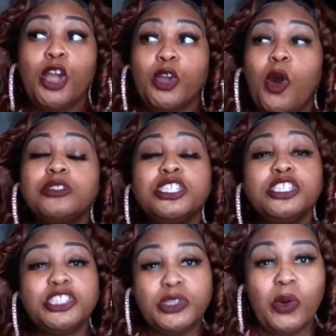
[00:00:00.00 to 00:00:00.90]
Go to the
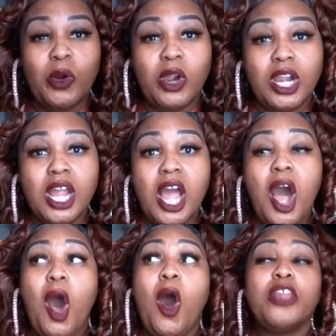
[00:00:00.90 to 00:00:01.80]
store
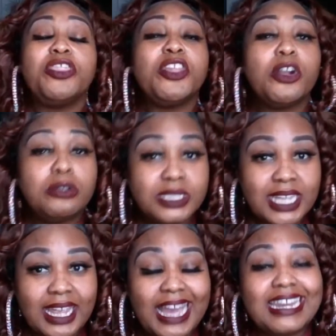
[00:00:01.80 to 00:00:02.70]
on
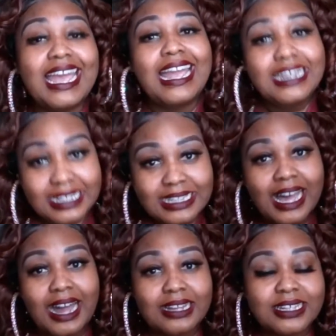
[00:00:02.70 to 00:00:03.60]
Thursday at 8
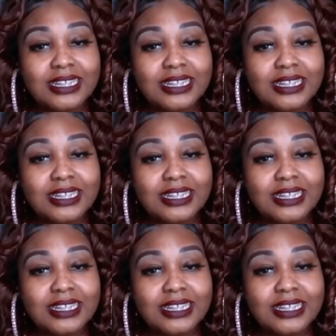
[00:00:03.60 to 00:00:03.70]
o'clock